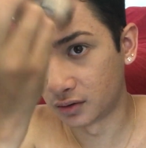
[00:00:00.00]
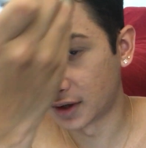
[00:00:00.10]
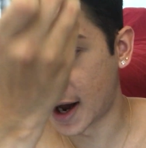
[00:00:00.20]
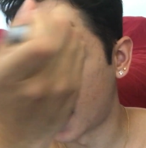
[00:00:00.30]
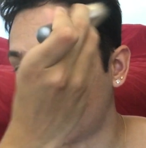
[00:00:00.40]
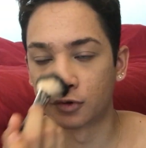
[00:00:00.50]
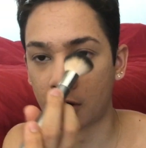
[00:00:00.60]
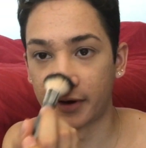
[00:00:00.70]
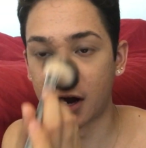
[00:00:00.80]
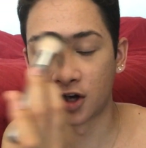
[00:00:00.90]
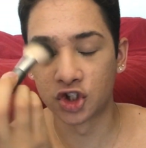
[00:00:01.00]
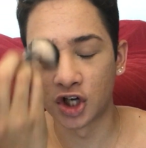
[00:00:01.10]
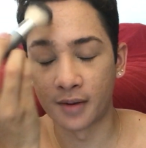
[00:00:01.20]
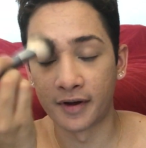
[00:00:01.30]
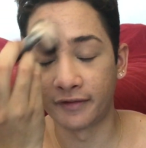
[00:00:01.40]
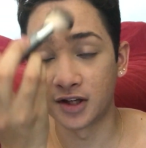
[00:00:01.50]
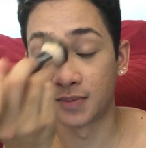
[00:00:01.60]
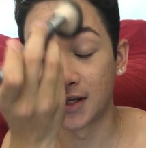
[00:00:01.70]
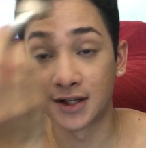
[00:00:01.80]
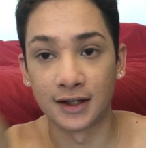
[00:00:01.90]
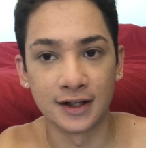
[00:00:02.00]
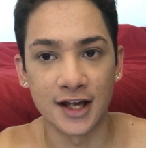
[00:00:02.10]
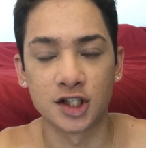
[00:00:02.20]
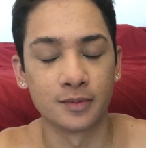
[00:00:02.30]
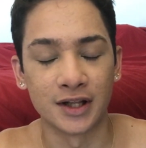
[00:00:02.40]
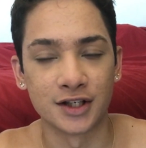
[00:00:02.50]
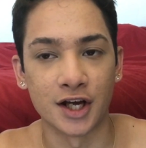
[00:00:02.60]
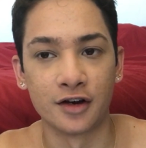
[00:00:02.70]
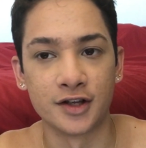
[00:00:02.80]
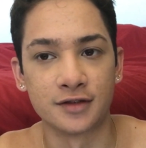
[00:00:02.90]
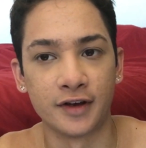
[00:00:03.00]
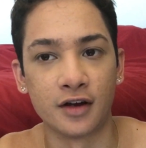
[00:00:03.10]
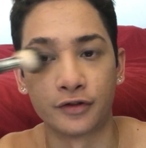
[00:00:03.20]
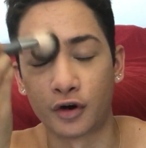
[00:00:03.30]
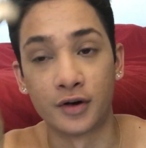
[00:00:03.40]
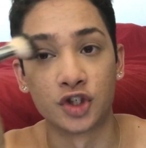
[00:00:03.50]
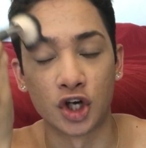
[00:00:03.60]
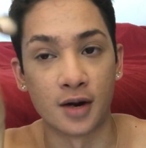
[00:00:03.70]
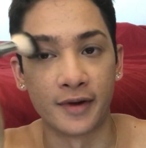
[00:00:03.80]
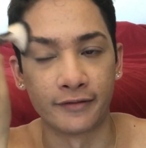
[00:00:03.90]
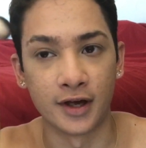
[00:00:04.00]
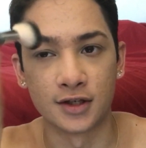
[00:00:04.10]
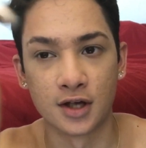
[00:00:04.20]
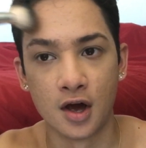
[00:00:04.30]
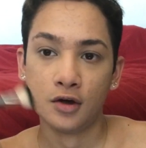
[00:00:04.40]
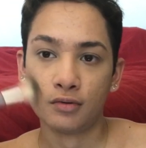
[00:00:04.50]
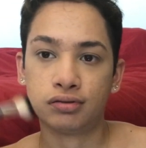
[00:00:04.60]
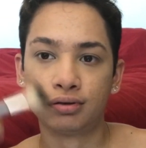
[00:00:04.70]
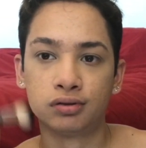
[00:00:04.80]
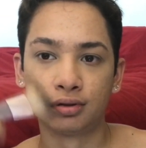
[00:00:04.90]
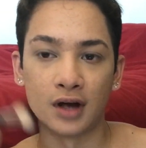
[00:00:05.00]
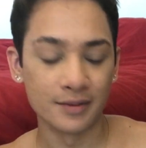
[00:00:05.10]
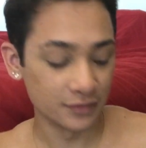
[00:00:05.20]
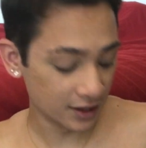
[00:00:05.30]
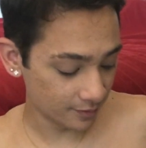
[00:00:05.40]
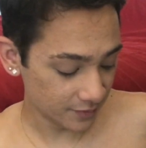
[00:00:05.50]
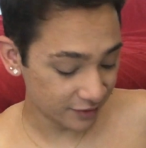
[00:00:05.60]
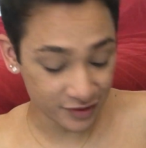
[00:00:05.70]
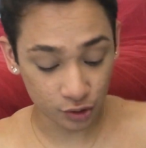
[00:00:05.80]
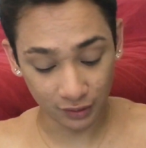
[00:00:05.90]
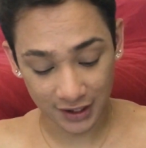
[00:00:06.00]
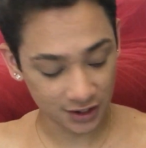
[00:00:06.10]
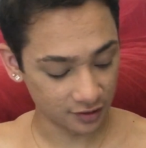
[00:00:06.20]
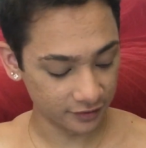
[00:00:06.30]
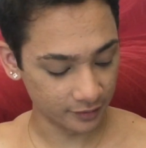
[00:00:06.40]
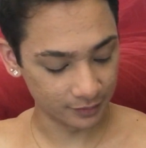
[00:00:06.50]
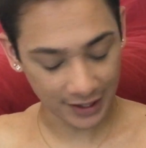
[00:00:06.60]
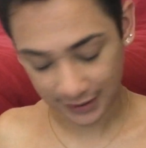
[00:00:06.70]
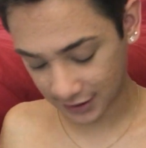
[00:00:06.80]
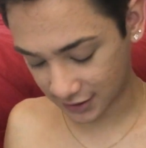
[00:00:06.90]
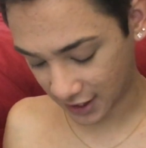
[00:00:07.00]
Yeah, throwing on shit on my face. Basically, that should be the title of this video: throwing shit on my face. I'm even too lazy to even blend this